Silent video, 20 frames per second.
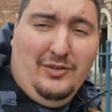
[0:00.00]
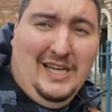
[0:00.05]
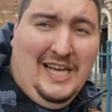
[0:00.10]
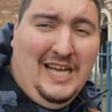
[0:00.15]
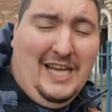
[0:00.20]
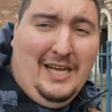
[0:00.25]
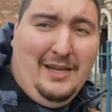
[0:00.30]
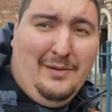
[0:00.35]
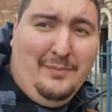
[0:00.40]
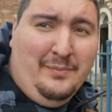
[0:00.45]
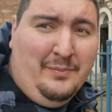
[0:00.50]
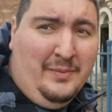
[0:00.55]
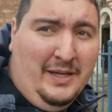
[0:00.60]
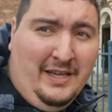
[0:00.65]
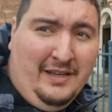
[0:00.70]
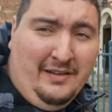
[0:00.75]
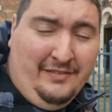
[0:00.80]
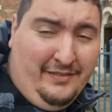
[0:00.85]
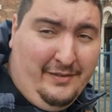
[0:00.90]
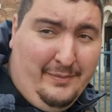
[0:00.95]

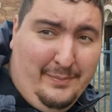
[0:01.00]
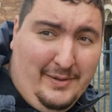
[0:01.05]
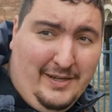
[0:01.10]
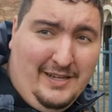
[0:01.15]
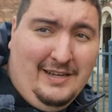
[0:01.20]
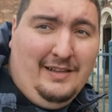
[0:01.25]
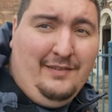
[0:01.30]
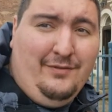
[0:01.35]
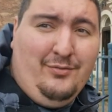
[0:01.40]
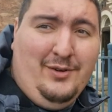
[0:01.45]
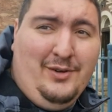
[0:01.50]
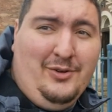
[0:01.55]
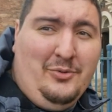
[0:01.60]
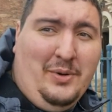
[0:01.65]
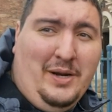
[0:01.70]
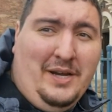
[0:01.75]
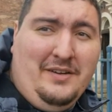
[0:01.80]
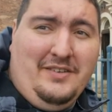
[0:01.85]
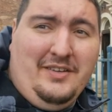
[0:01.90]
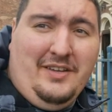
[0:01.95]
It's completely free to
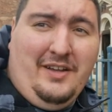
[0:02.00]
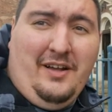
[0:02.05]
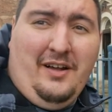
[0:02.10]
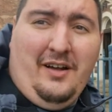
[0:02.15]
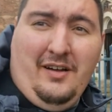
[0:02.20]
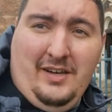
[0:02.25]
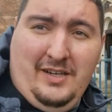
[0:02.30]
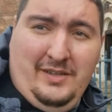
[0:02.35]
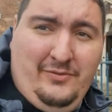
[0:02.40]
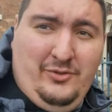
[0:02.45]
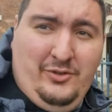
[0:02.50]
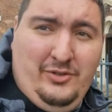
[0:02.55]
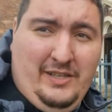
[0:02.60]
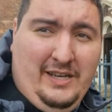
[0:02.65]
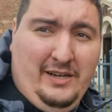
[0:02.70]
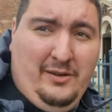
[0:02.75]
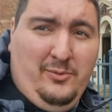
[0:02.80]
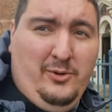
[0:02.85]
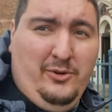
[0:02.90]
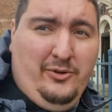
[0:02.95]
enter. I've just
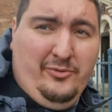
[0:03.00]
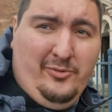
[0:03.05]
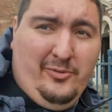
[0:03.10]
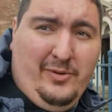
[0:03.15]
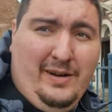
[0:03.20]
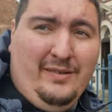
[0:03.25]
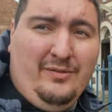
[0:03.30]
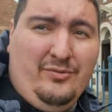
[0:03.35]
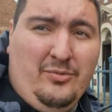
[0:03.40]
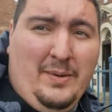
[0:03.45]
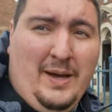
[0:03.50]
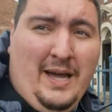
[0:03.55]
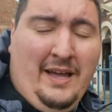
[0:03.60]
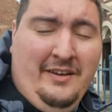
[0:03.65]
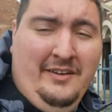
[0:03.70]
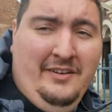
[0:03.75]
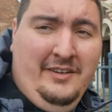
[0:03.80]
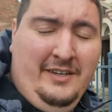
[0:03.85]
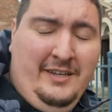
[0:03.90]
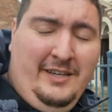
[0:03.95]
had a wander around for about
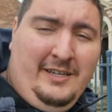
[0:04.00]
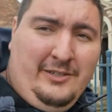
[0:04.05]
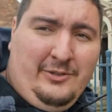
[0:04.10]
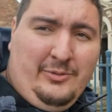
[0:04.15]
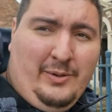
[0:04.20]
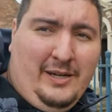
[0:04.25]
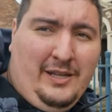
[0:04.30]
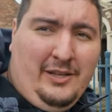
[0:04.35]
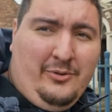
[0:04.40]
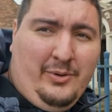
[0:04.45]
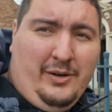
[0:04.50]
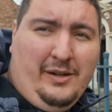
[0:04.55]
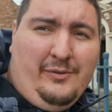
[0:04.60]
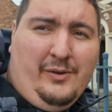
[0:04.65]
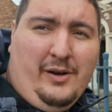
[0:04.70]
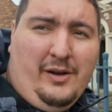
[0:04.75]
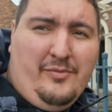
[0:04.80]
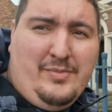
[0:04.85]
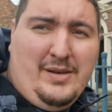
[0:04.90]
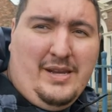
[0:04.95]

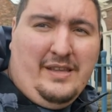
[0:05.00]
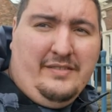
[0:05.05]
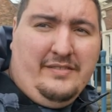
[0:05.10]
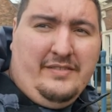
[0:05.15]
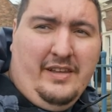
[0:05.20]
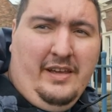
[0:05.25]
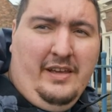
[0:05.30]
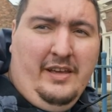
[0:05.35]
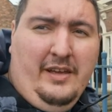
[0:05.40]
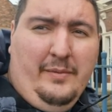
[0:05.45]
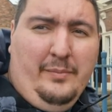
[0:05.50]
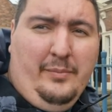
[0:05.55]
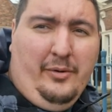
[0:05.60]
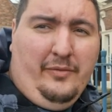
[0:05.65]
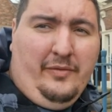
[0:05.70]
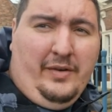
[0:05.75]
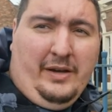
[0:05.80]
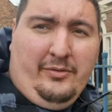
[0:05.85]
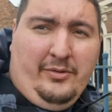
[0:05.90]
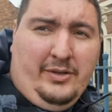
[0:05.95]
20-25 minutes,
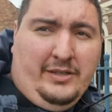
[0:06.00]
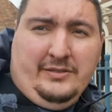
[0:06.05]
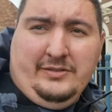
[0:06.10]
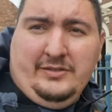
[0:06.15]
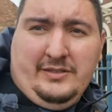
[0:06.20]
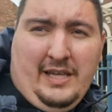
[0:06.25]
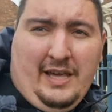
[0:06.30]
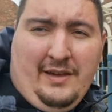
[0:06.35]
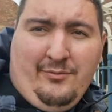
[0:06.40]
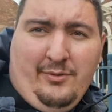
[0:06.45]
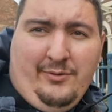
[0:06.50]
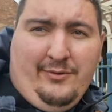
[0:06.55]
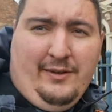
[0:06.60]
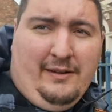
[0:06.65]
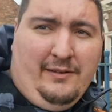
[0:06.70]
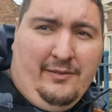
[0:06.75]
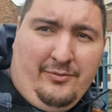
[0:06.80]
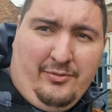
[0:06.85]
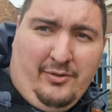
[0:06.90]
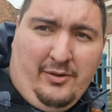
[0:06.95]
but there is
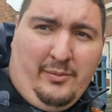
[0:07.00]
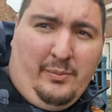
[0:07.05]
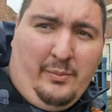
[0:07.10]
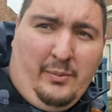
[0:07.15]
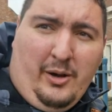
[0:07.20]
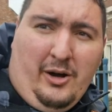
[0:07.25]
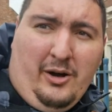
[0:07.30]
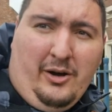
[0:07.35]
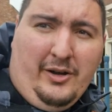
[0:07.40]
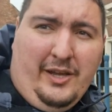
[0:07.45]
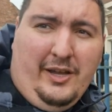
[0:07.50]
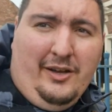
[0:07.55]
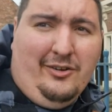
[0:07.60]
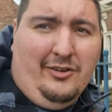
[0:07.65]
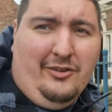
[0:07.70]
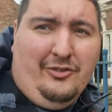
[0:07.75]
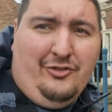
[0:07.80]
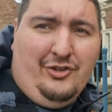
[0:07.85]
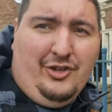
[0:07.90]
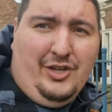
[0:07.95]
everything from
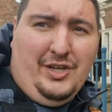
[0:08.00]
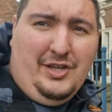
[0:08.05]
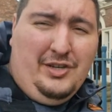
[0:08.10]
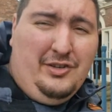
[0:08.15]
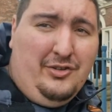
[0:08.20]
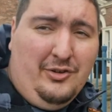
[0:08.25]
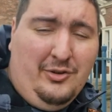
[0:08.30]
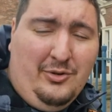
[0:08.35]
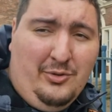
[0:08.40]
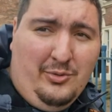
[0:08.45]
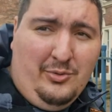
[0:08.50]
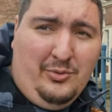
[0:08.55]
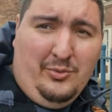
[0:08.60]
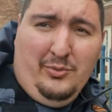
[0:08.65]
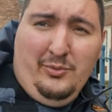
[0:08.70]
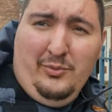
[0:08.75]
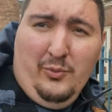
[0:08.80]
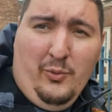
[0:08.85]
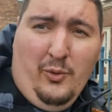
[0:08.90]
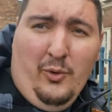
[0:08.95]
archaeology to
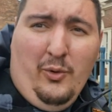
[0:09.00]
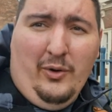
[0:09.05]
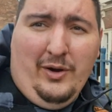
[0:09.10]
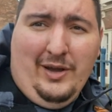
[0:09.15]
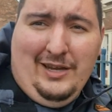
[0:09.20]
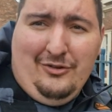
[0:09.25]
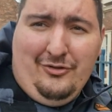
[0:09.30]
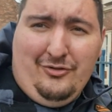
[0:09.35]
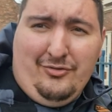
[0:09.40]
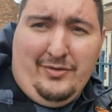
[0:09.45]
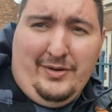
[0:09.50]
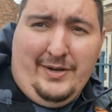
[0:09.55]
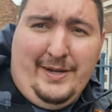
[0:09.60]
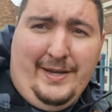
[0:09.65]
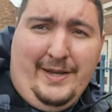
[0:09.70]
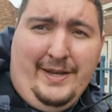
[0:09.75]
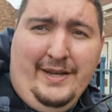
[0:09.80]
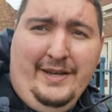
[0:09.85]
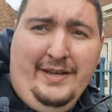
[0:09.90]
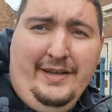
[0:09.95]
war
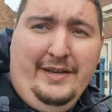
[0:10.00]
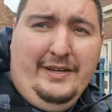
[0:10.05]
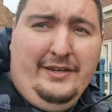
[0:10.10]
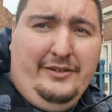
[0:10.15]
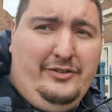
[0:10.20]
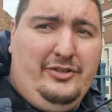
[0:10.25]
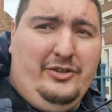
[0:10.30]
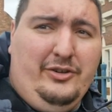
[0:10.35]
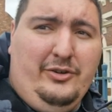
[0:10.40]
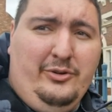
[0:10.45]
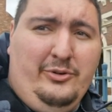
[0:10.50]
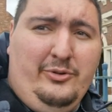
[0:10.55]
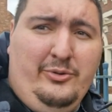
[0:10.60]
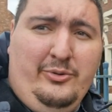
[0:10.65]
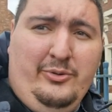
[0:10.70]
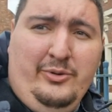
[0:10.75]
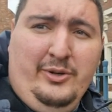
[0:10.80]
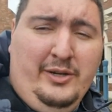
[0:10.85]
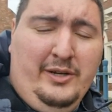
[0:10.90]
history to